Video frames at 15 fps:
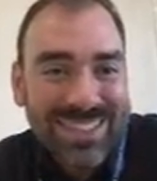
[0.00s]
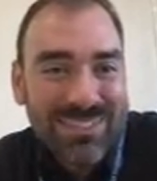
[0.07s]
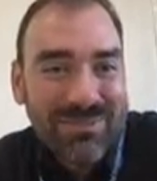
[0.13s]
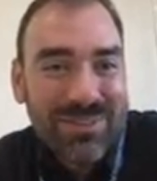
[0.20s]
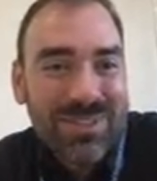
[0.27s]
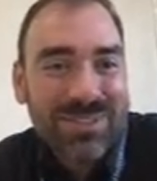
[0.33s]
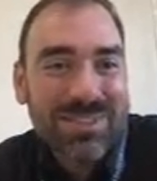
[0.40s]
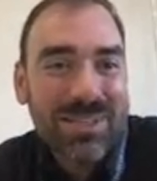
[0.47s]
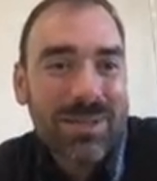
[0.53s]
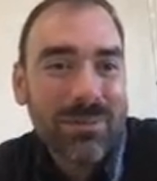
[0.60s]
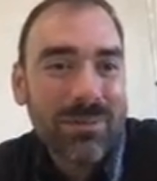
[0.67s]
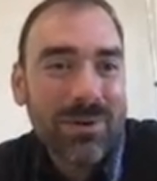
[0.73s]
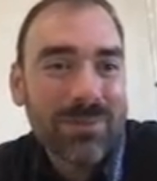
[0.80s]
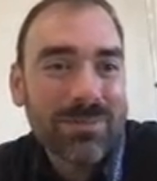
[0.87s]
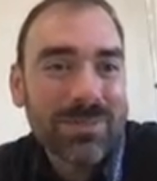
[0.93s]
There's a lot of
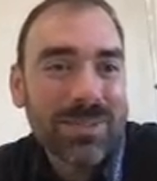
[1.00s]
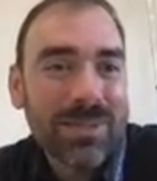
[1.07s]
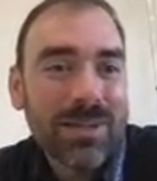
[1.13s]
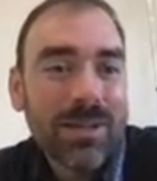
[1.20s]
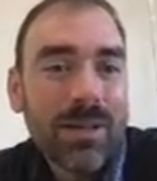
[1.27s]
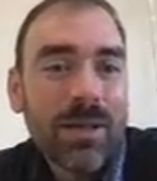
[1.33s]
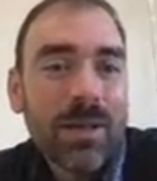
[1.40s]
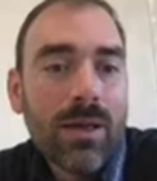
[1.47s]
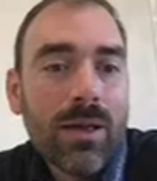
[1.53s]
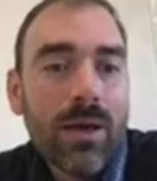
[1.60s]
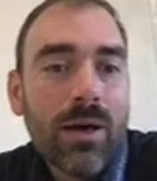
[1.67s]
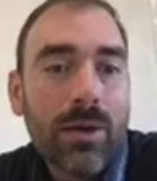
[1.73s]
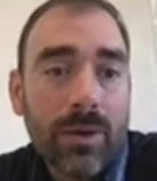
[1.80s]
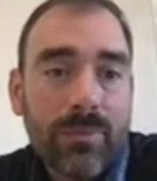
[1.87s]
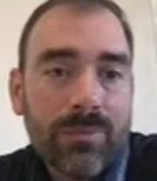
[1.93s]
problems here.
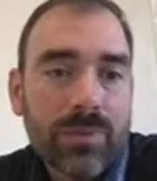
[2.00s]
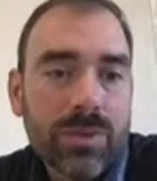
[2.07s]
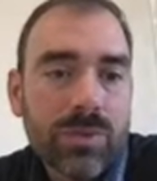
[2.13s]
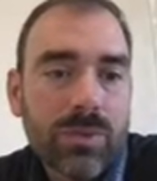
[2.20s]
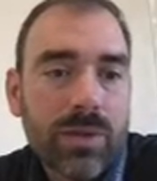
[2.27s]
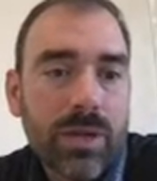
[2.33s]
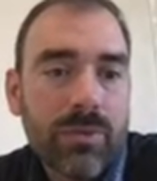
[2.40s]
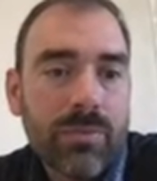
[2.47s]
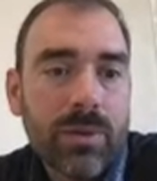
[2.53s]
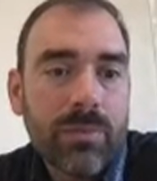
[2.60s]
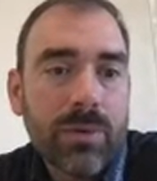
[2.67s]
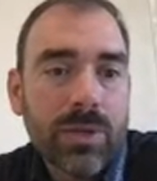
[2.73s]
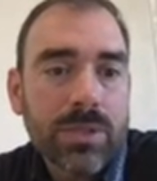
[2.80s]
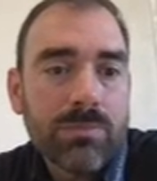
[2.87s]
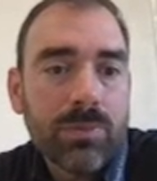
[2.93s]
Okay, so we got 3
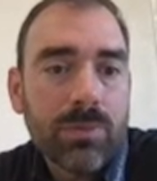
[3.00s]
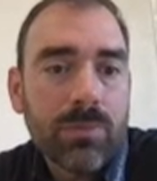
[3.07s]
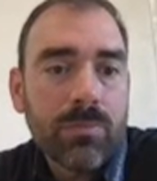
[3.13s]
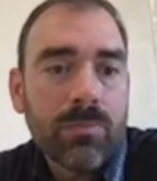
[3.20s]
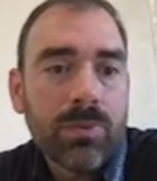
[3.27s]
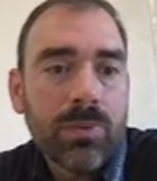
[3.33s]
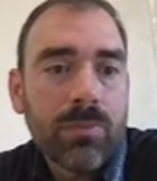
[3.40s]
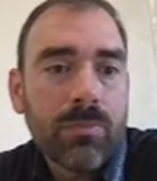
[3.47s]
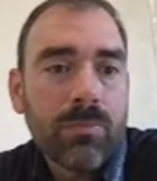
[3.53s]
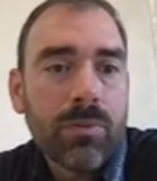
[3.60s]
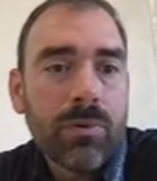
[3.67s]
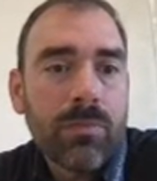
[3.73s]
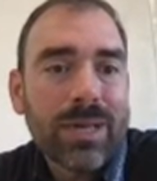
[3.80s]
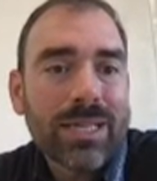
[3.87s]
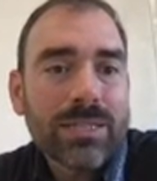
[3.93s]
points. Boom, boom,
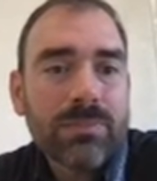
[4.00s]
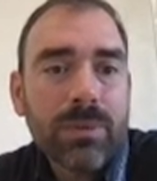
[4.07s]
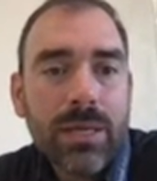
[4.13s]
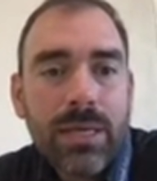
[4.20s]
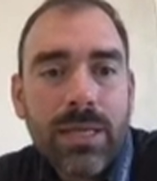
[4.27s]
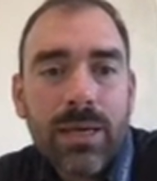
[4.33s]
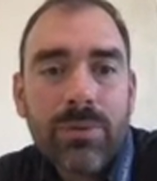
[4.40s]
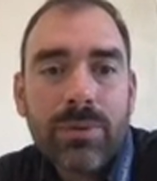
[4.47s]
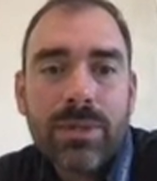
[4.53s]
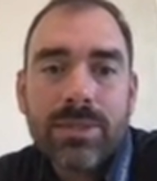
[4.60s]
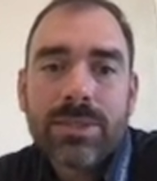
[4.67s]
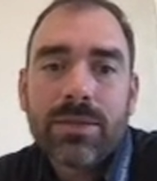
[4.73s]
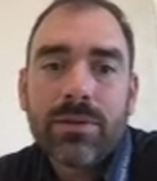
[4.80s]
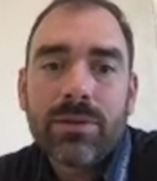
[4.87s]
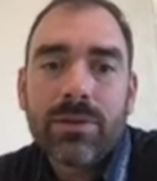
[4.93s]
boom. Explain how we can
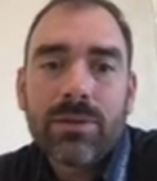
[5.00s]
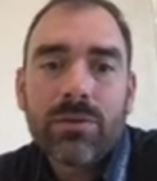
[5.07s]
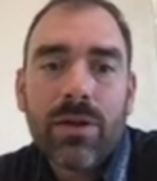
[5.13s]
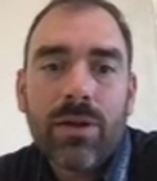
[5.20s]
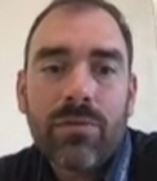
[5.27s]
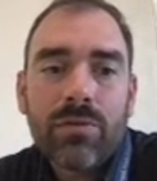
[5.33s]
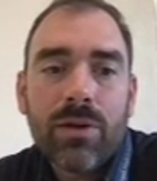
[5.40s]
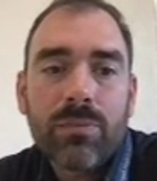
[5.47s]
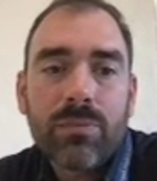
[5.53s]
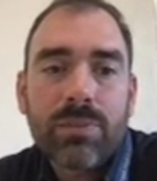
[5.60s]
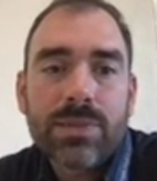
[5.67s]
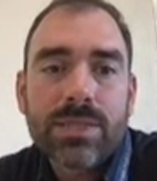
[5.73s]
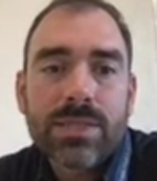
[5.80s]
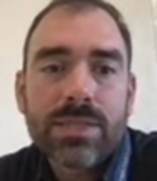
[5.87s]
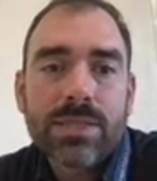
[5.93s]
tell that the graph
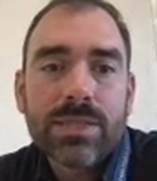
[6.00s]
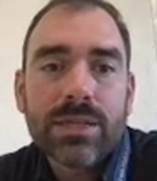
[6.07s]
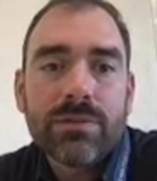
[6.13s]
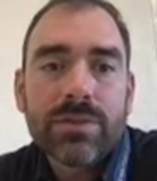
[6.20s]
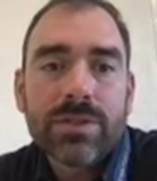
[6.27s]
represents the given